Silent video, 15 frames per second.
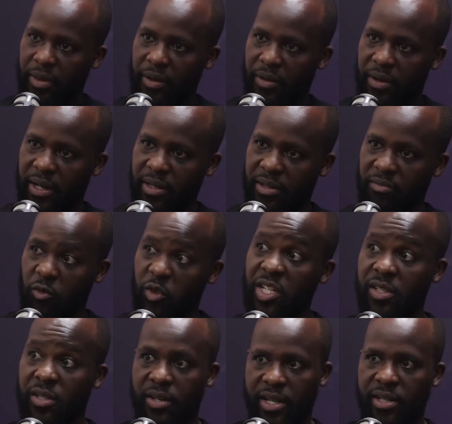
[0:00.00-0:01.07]
all right, which
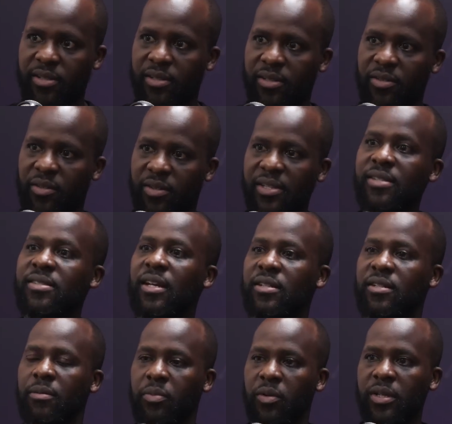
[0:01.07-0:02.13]
is great. It's a
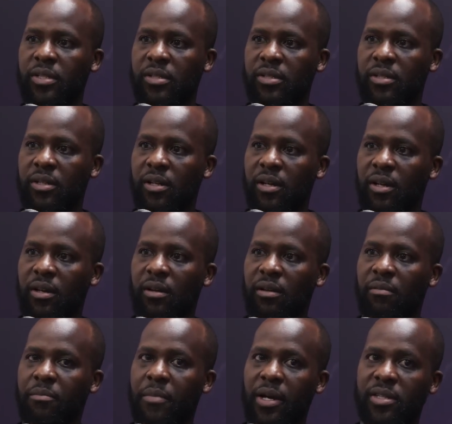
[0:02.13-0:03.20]
starting point.
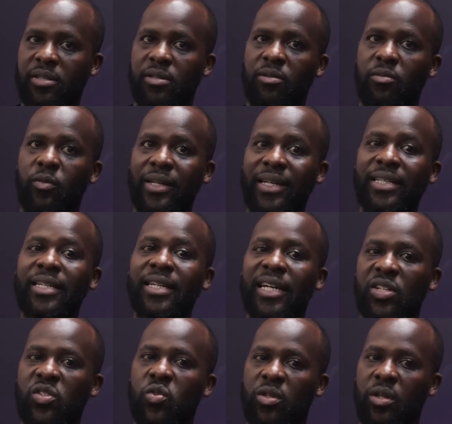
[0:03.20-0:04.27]
But will it
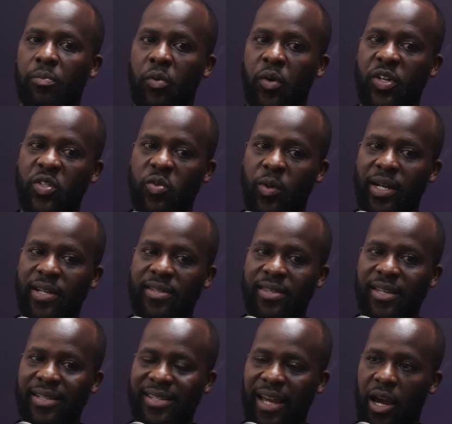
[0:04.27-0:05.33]
get to the point where it's
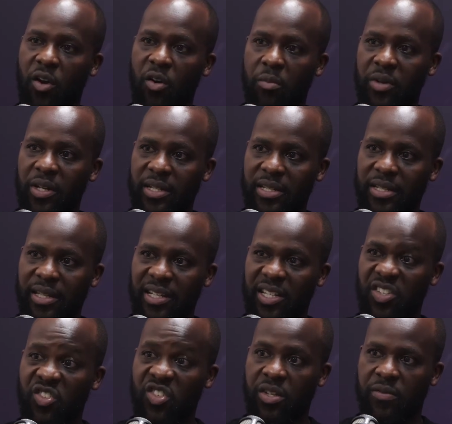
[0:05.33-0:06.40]
the entire community that
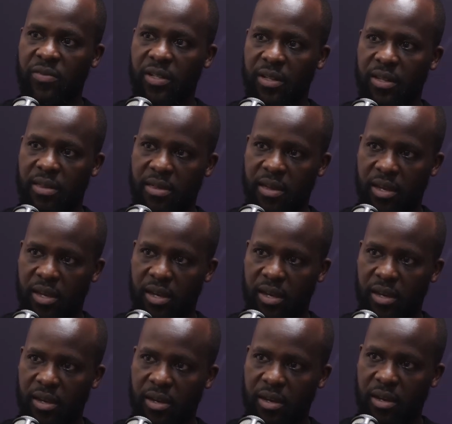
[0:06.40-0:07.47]
has shifted the
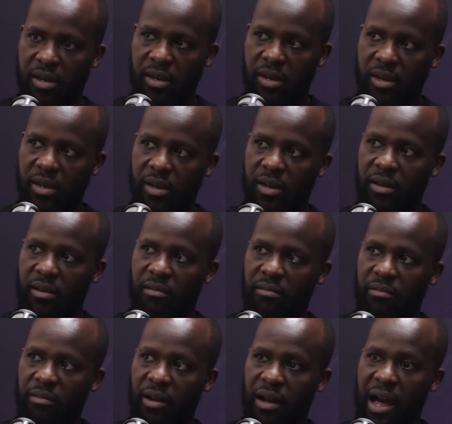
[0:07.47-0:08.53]
thinking?
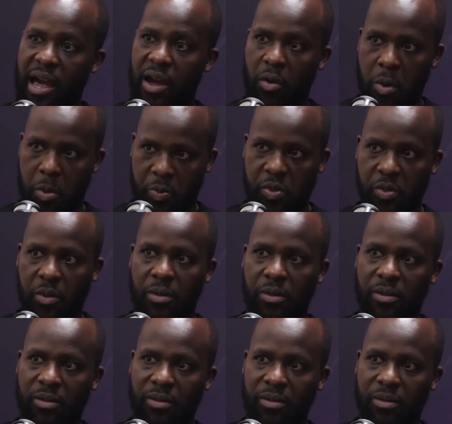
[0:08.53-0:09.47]
I hope so.